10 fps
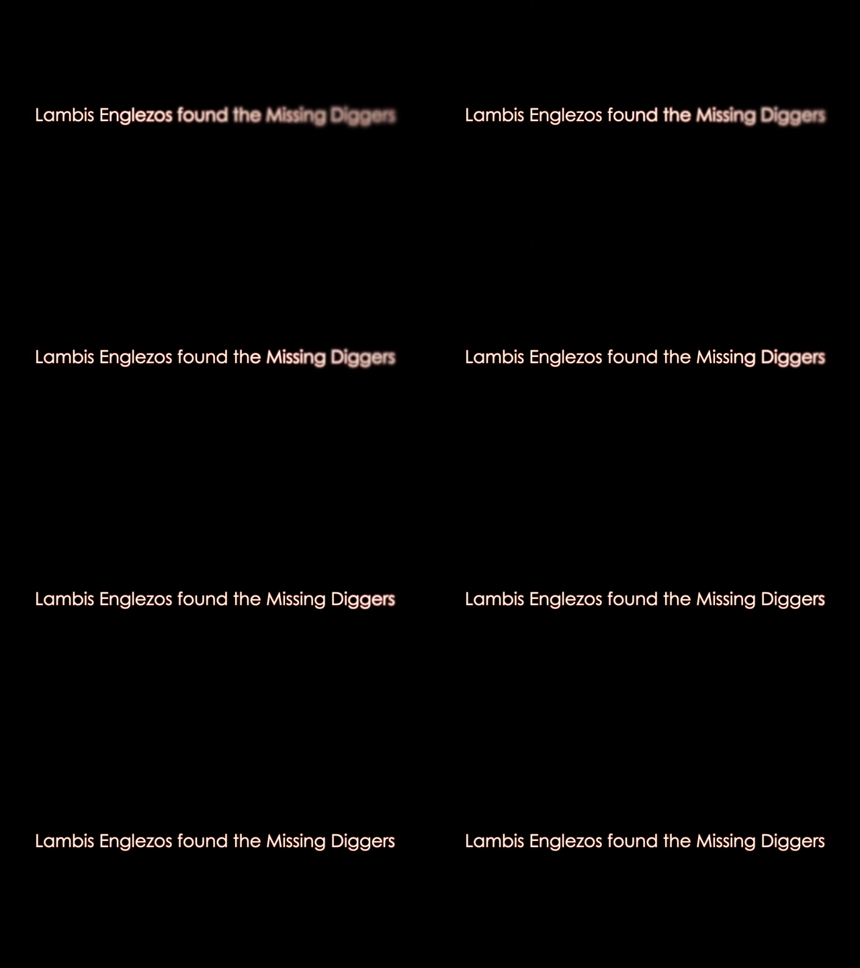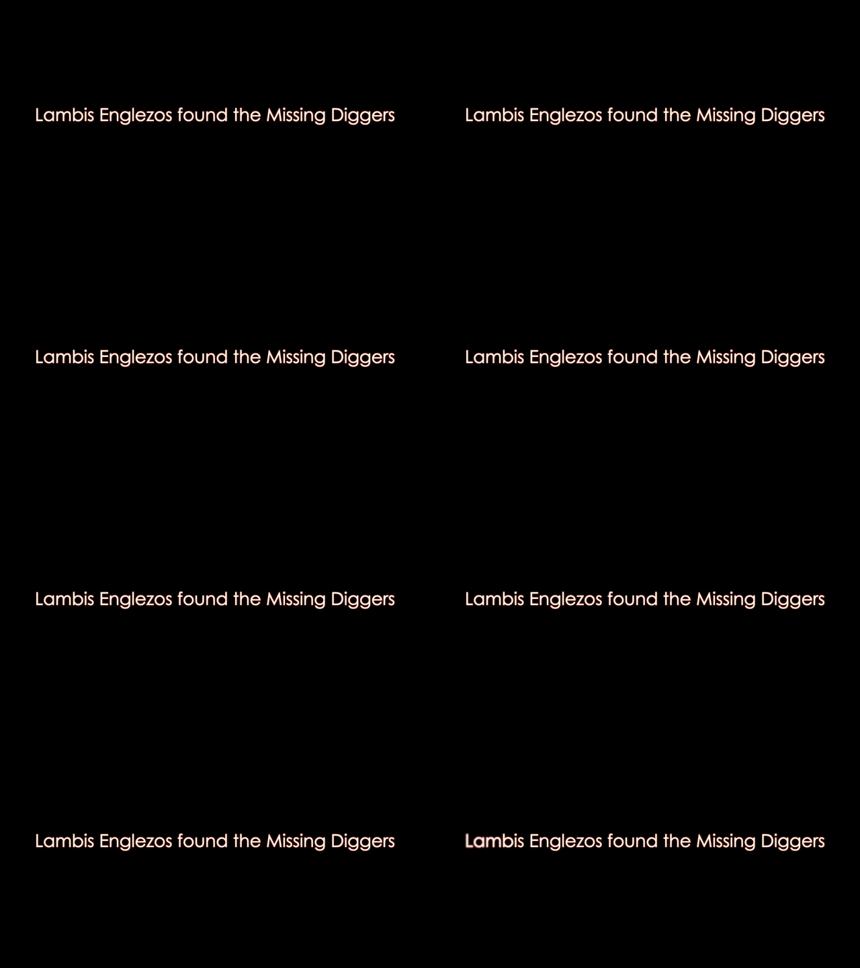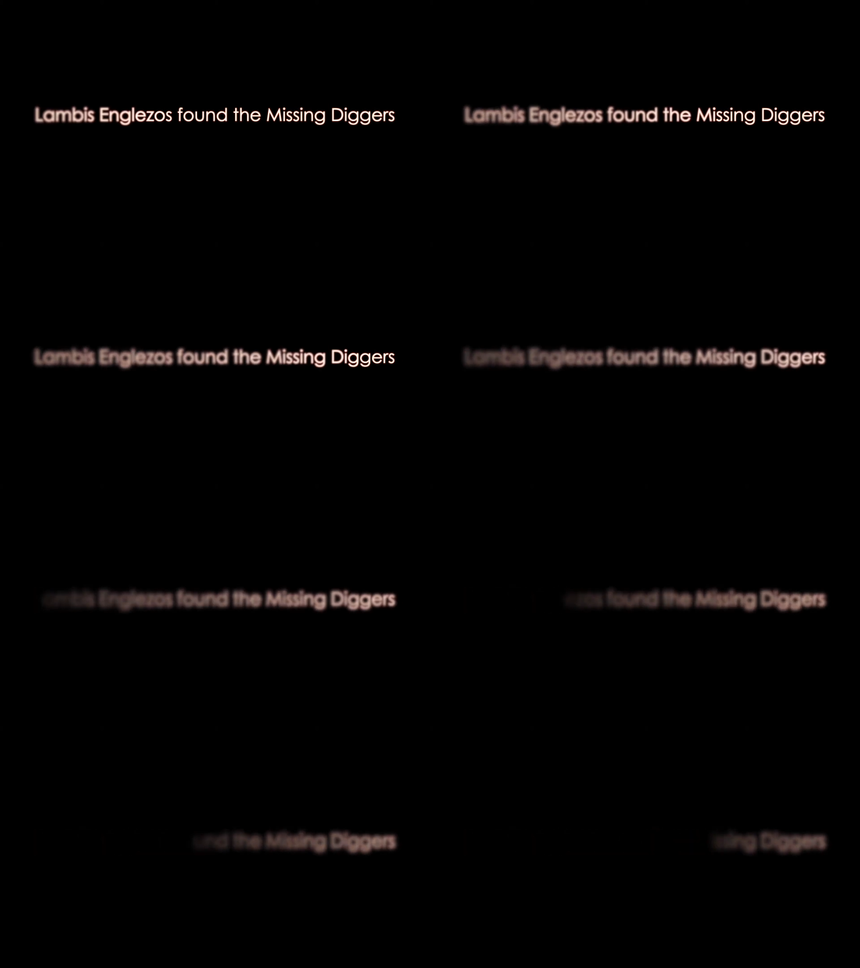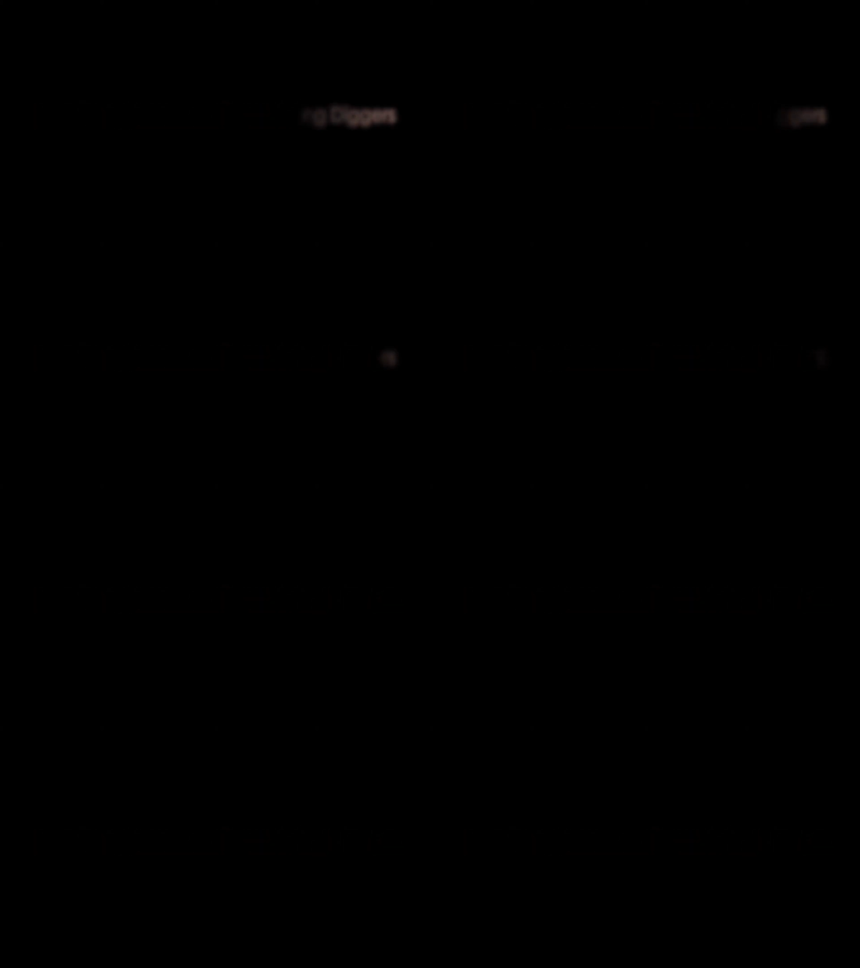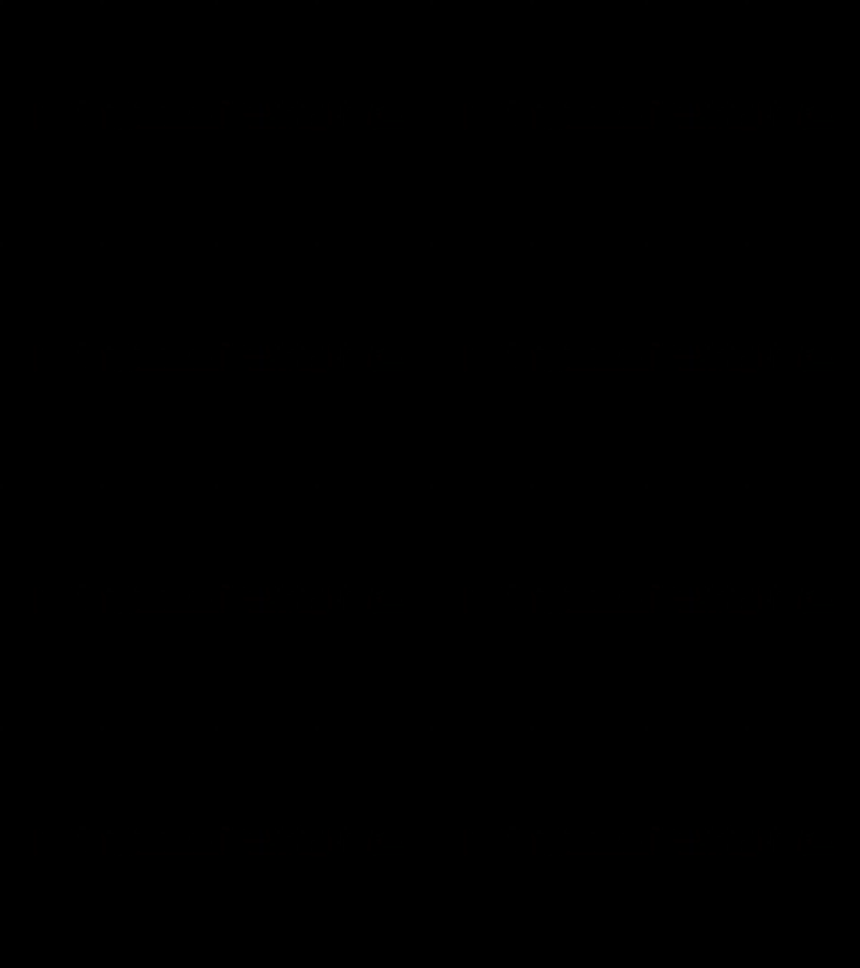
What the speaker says: (no speaker visible)